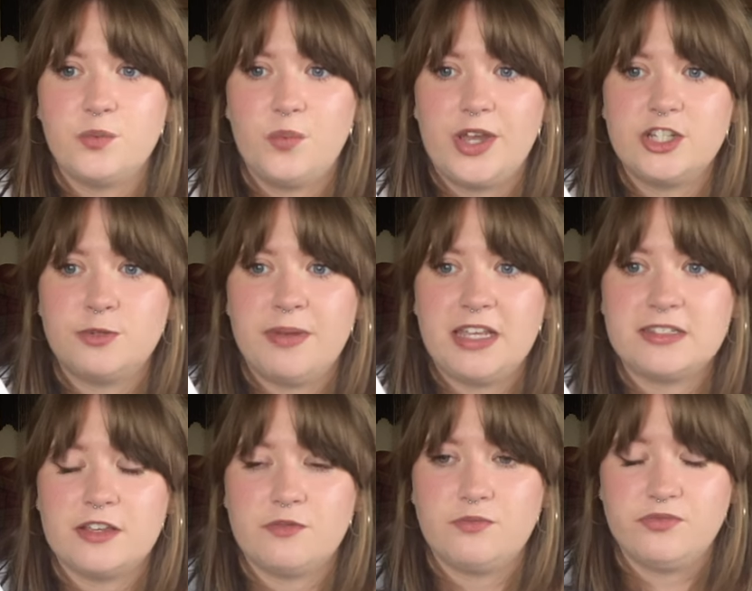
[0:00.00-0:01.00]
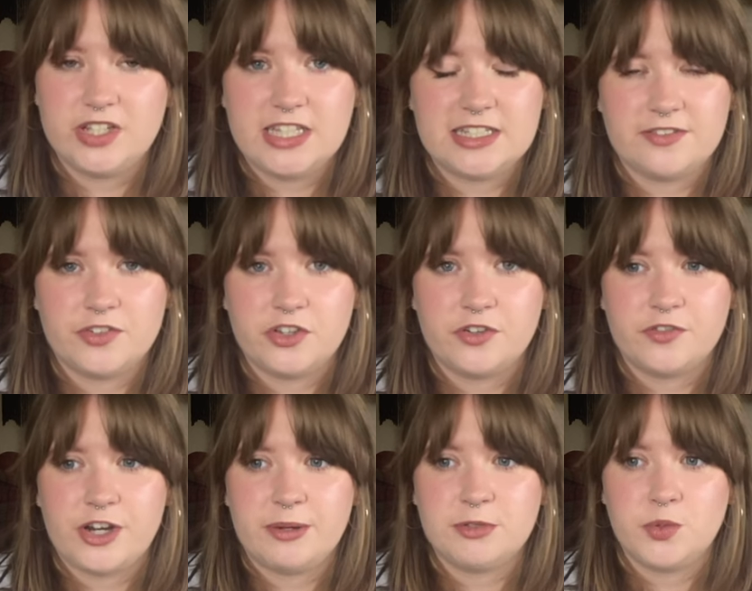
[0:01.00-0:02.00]
which makes it really difficult
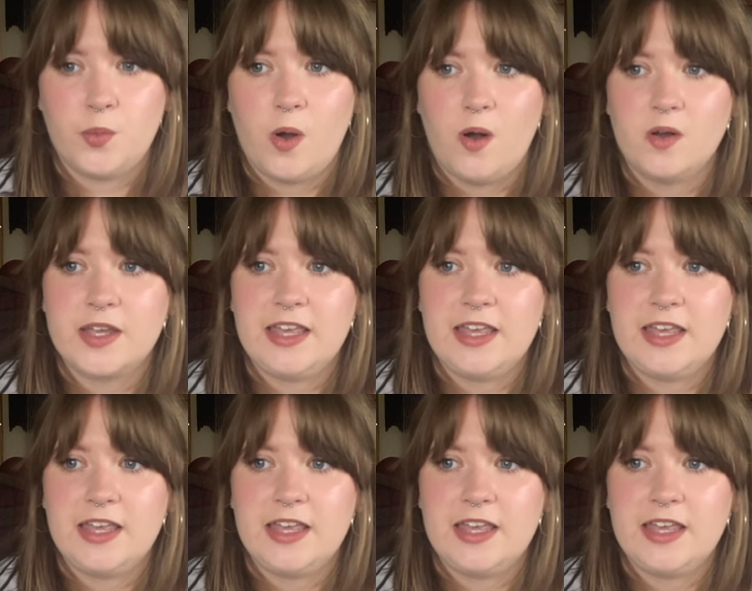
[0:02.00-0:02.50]
for him to walk.